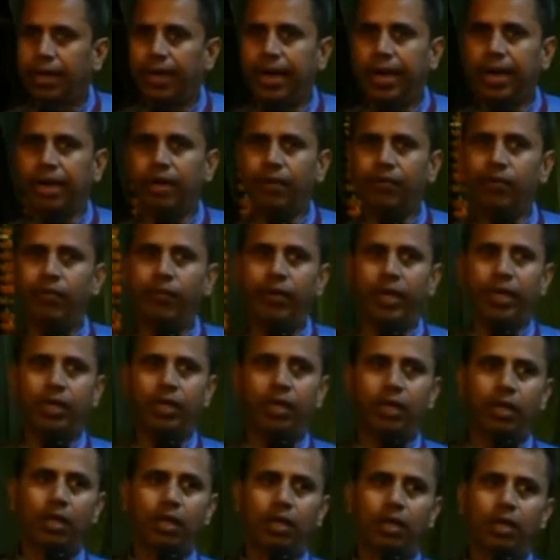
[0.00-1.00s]
And
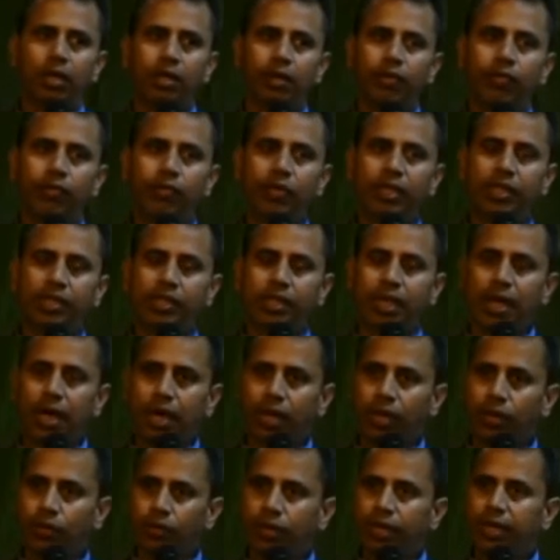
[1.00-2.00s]
when we
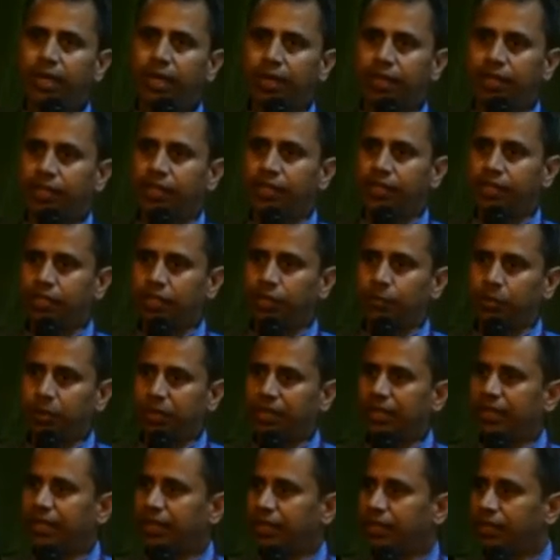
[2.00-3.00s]
start looking at the
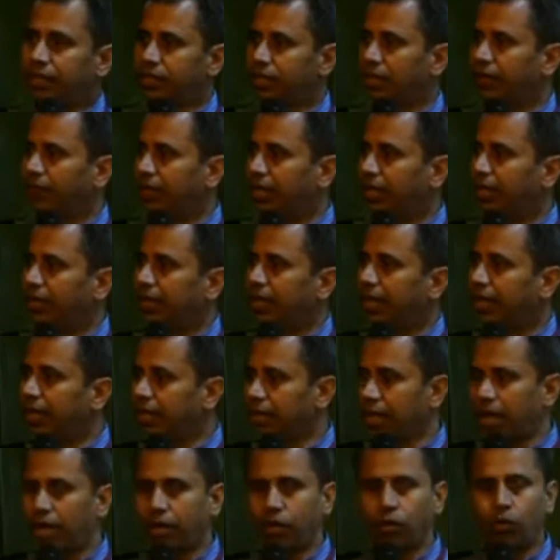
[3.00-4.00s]
description that is given in the
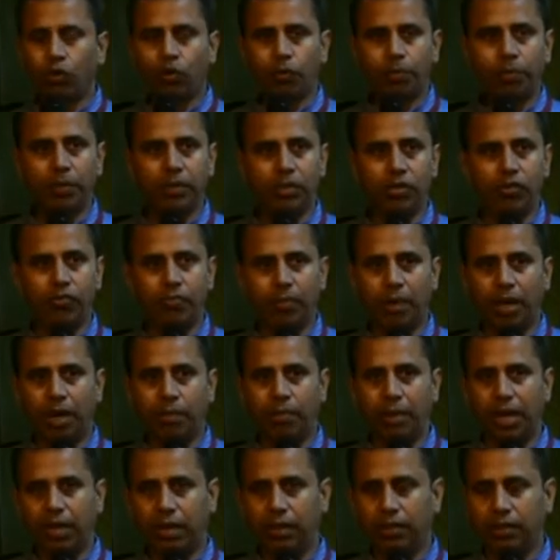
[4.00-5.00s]
entire corpus of
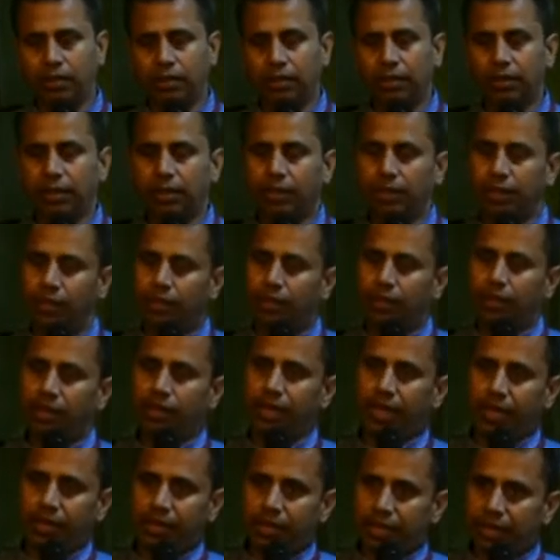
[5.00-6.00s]
Mahabharat,
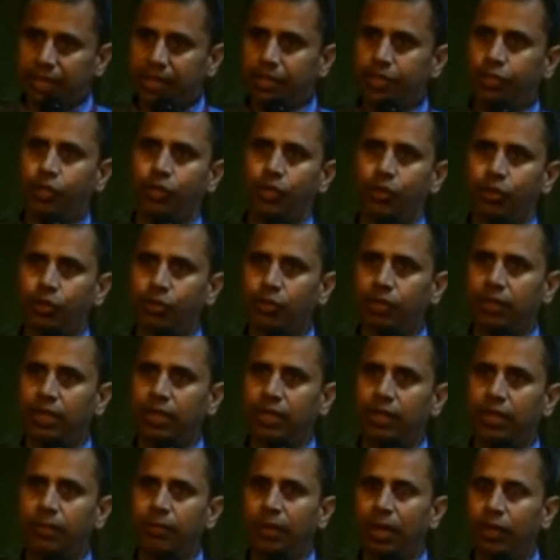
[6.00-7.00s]
that tells you
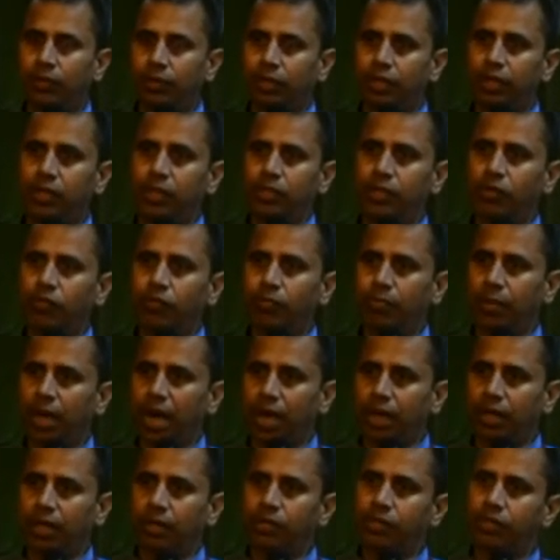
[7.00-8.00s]
that the boundaries of
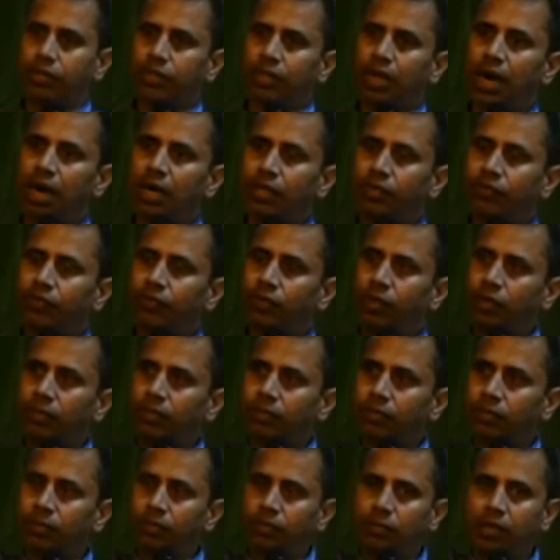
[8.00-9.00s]
Bharat start
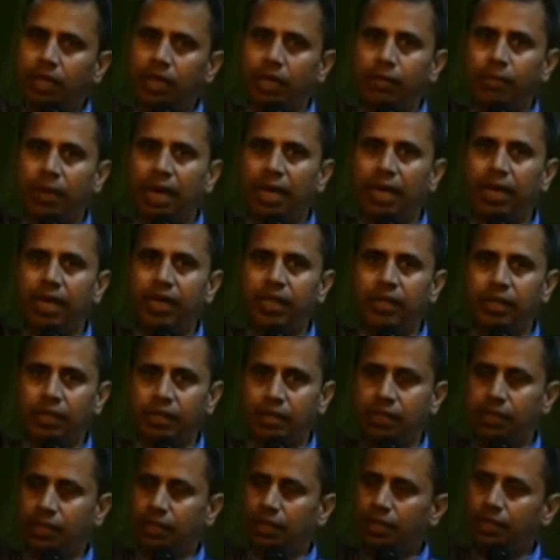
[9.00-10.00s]
from Himalayas
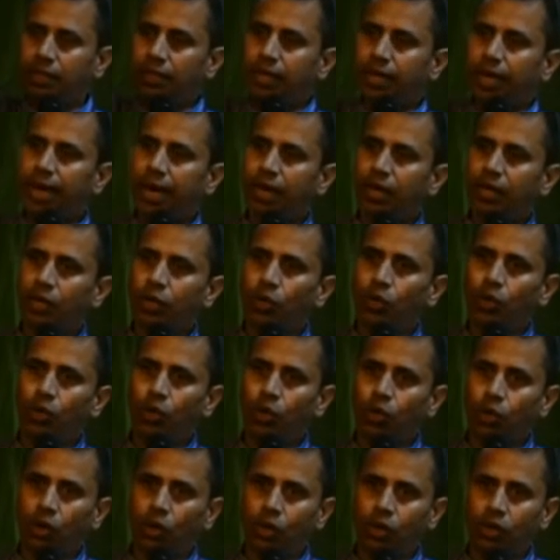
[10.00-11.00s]
and
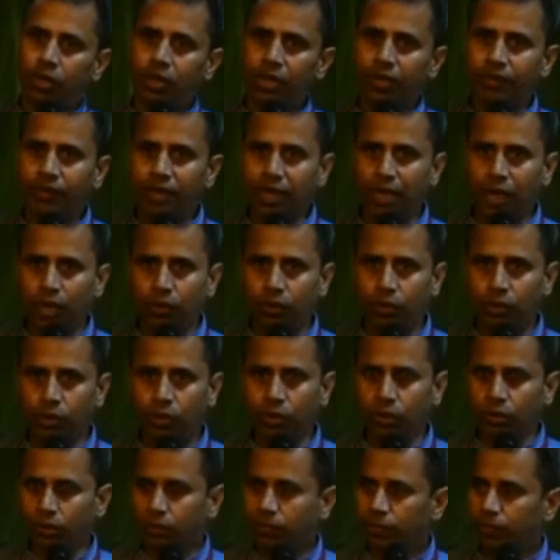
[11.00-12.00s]
go all the way down
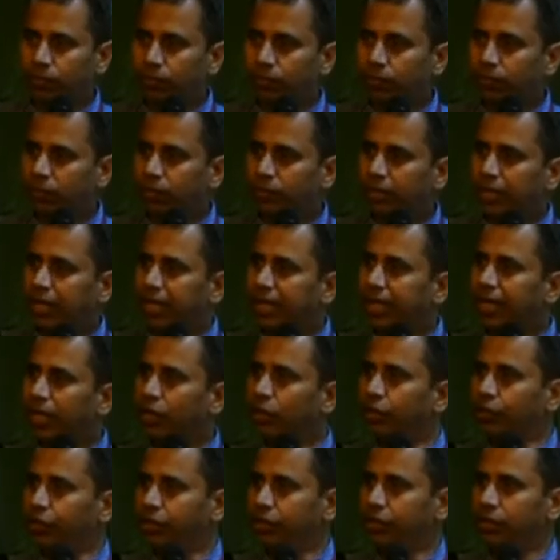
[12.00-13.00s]
to
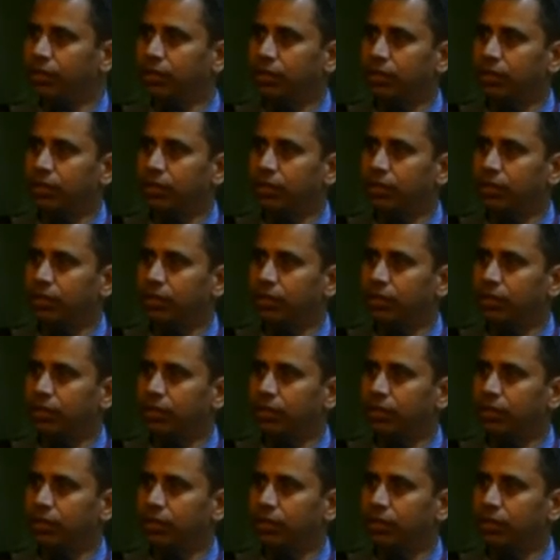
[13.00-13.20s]
Indian Ocean.